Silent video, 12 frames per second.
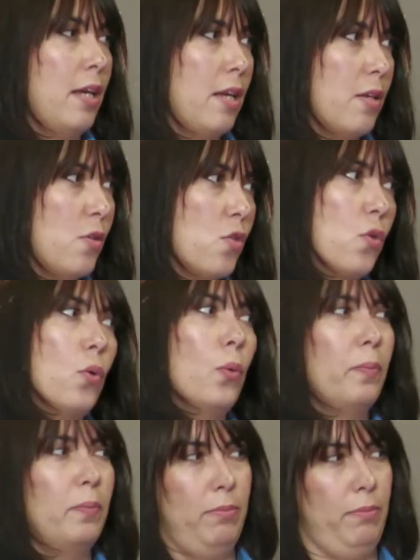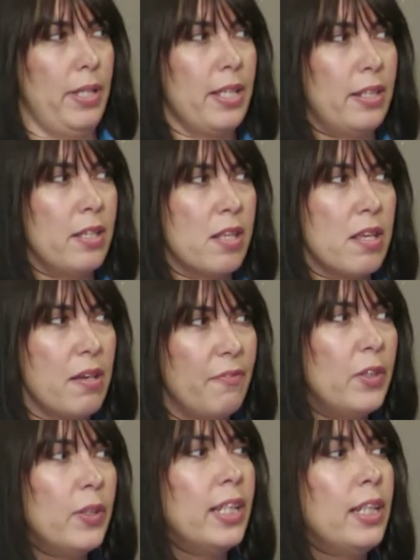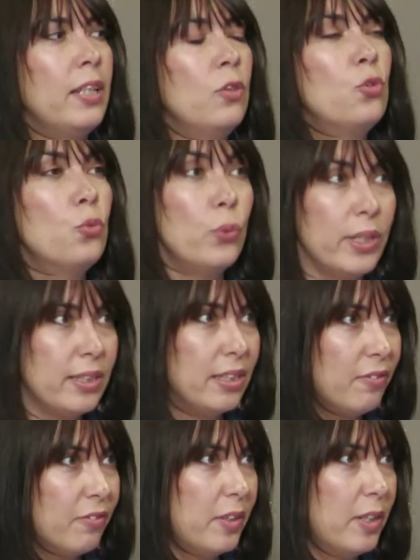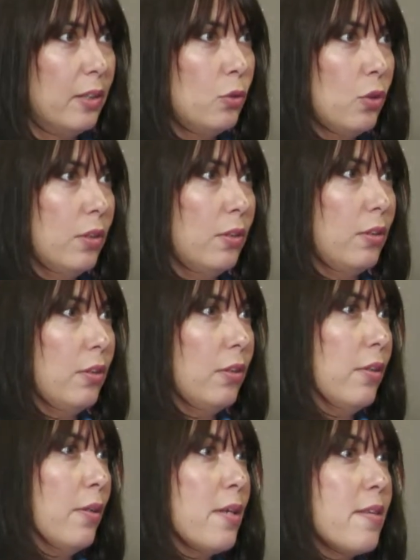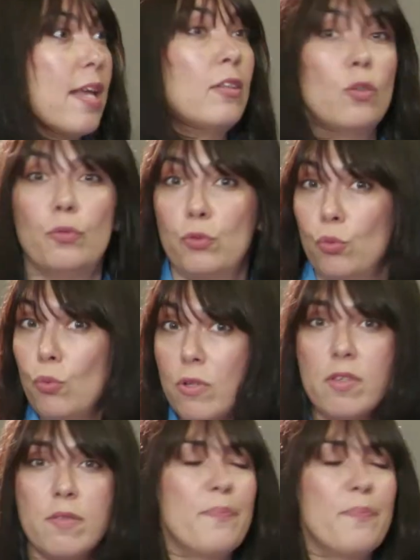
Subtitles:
So it is a very intuitive set of tools.